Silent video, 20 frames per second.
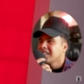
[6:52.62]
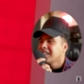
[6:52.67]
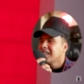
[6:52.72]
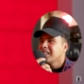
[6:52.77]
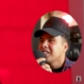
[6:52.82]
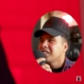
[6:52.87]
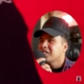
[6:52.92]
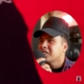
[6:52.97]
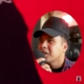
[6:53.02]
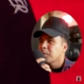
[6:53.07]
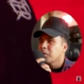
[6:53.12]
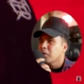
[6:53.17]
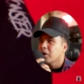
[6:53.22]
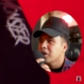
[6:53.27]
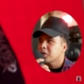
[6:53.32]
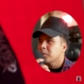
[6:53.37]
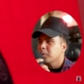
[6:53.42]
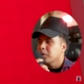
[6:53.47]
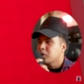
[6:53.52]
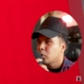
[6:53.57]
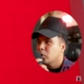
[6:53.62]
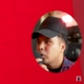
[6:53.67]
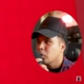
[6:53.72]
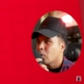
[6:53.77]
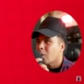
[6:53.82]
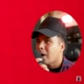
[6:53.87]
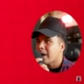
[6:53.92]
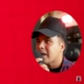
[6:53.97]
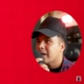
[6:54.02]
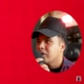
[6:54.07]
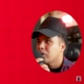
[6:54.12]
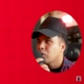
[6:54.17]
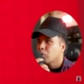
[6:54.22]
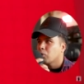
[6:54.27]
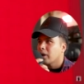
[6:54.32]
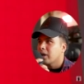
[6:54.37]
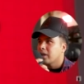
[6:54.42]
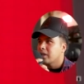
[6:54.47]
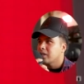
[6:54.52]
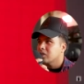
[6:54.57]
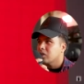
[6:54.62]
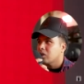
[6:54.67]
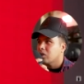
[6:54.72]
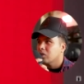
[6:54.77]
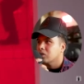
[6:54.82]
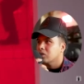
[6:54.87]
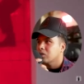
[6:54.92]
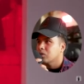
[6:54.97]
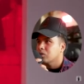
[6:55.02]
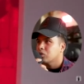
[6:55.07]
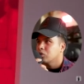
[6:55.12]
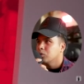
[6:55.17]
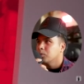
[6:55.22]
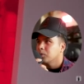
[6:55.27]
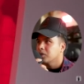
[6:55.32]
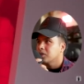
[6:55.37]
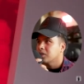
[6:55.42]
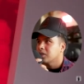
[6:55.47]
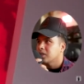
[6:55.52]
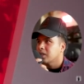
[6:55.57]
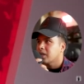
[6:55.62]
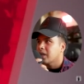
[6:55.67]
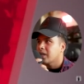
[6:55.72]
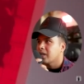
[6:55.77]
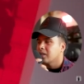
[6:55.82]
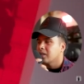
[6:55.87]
The separation between the white and the red is also super sick, and I